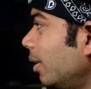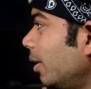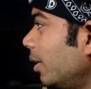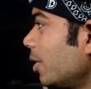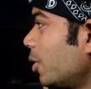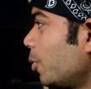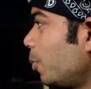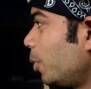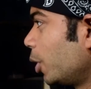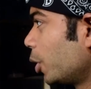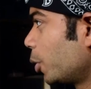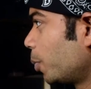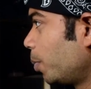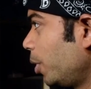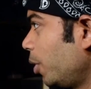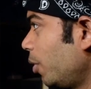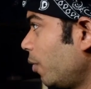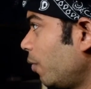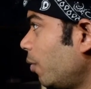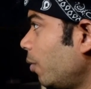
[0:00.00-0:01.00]
It's just
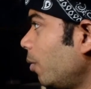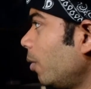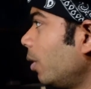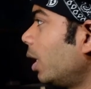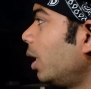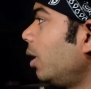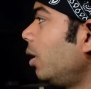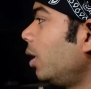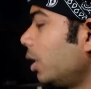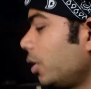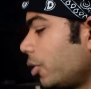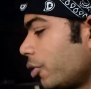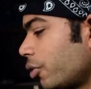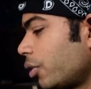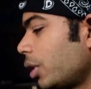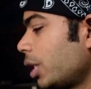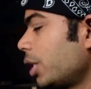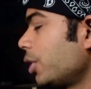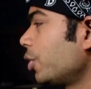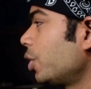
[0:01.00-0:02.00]
beautiful. Another
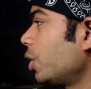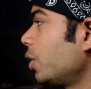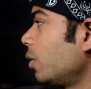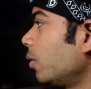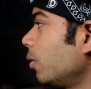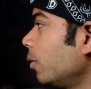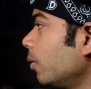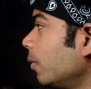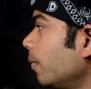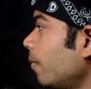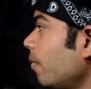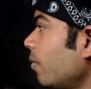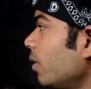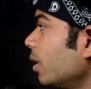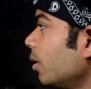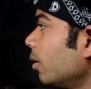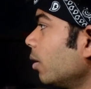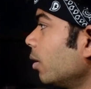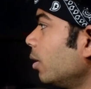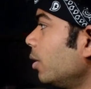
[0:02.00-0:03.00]
transition,
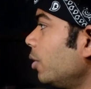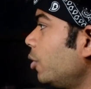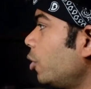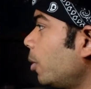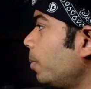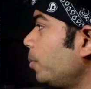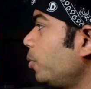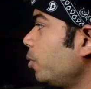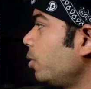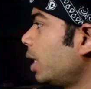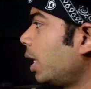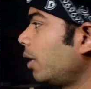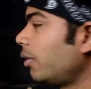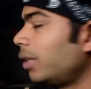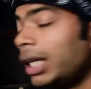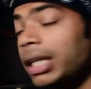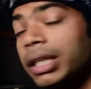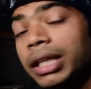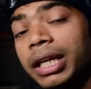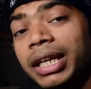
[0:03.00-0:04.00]
top to down,
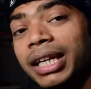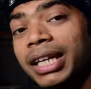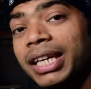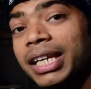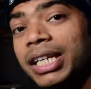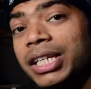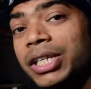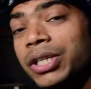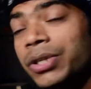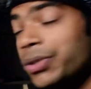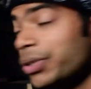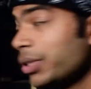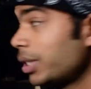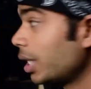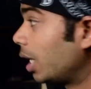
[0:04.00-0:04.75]
and he used